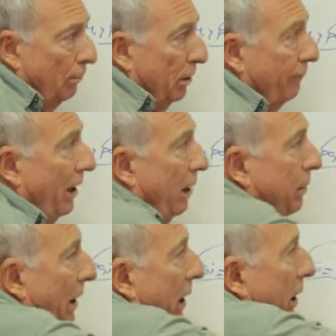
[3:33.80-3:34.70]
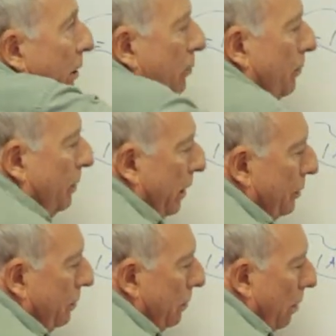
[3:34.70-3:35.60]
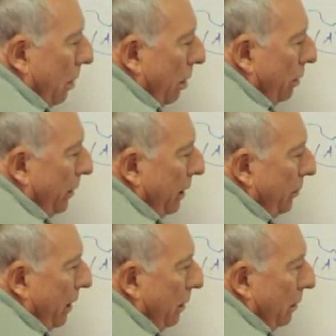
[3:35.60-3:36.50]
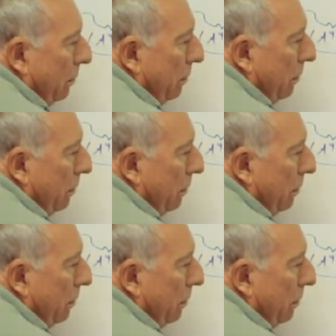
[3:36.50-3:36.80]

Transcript: But if I apply equal pressure all the way around it,